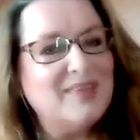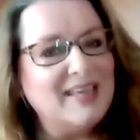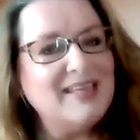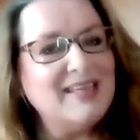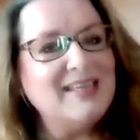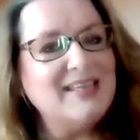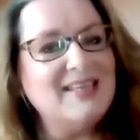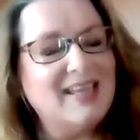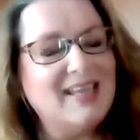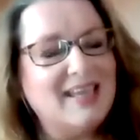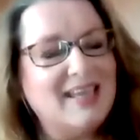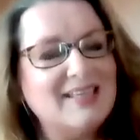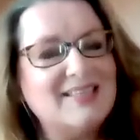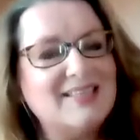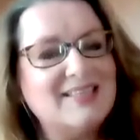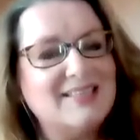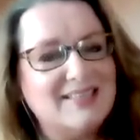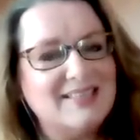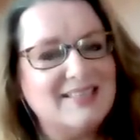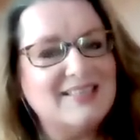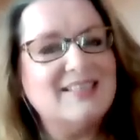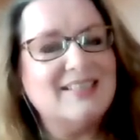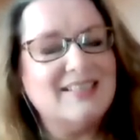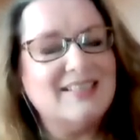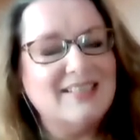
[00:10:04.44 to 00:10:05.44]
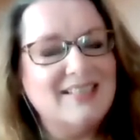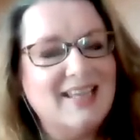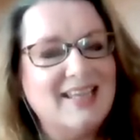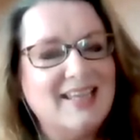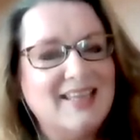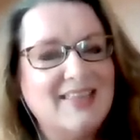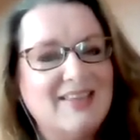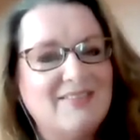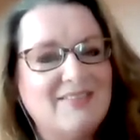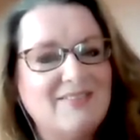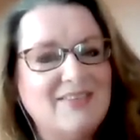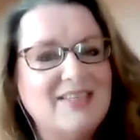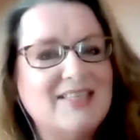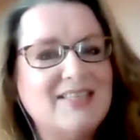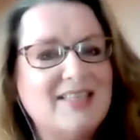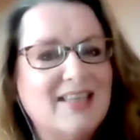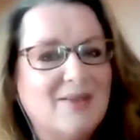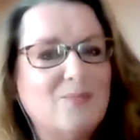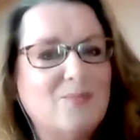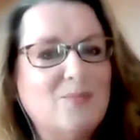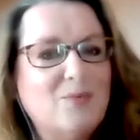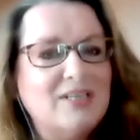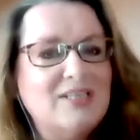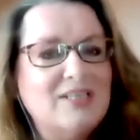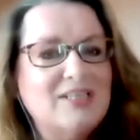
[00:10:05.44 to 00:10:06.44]
yes, there is
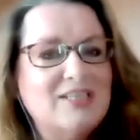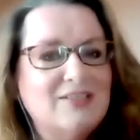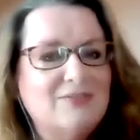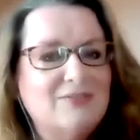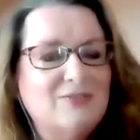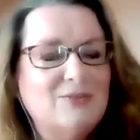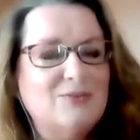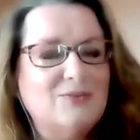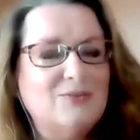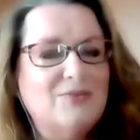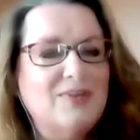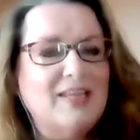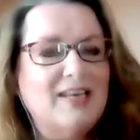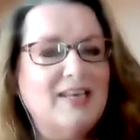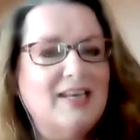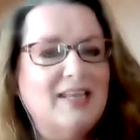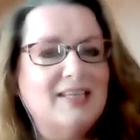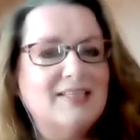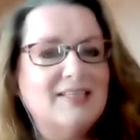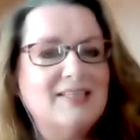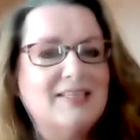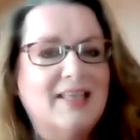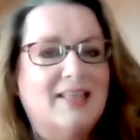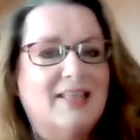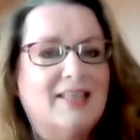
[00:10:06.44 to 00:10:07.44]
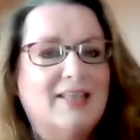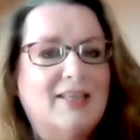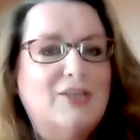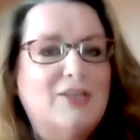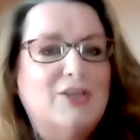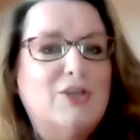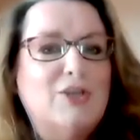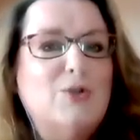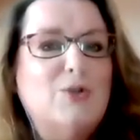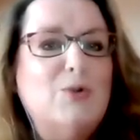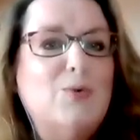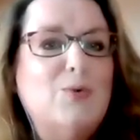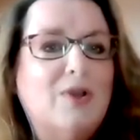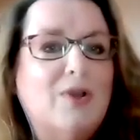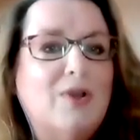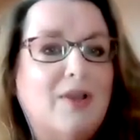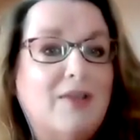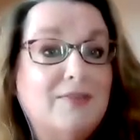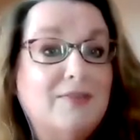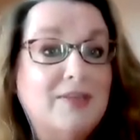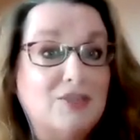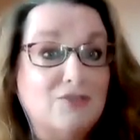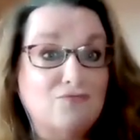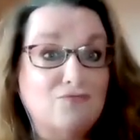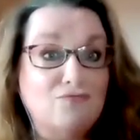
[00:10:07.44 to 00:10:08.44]
that wonderful feeling, isn't it? A new
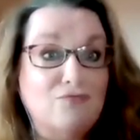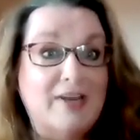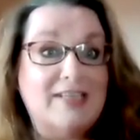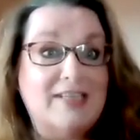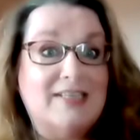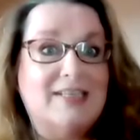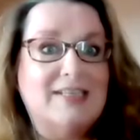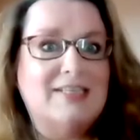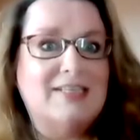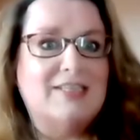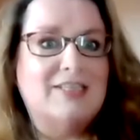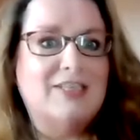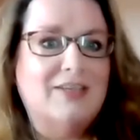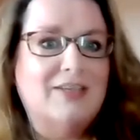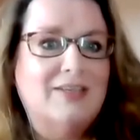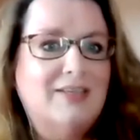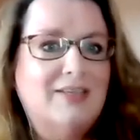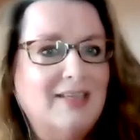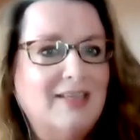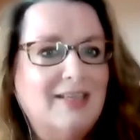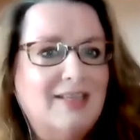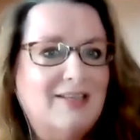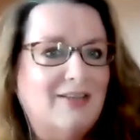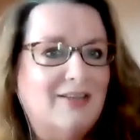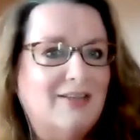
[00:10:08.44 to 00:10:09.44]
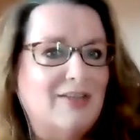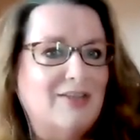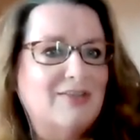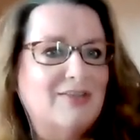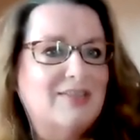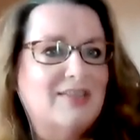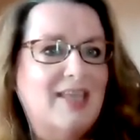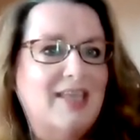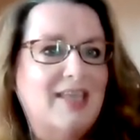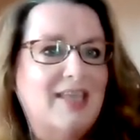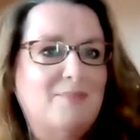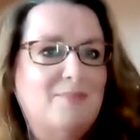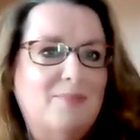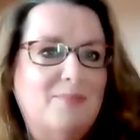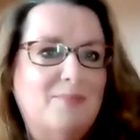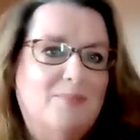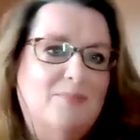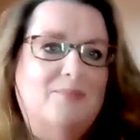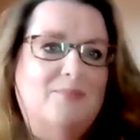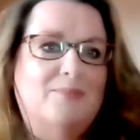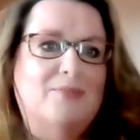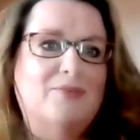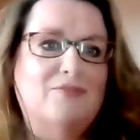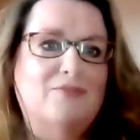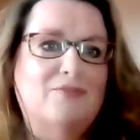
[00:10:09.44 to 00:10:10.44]
life just ready to, like you say,
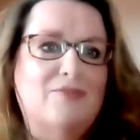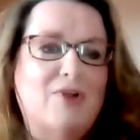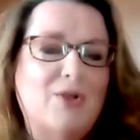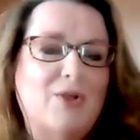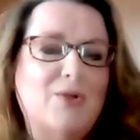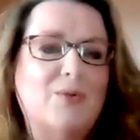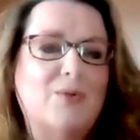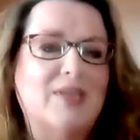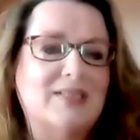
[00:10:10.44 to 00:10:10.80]
grow.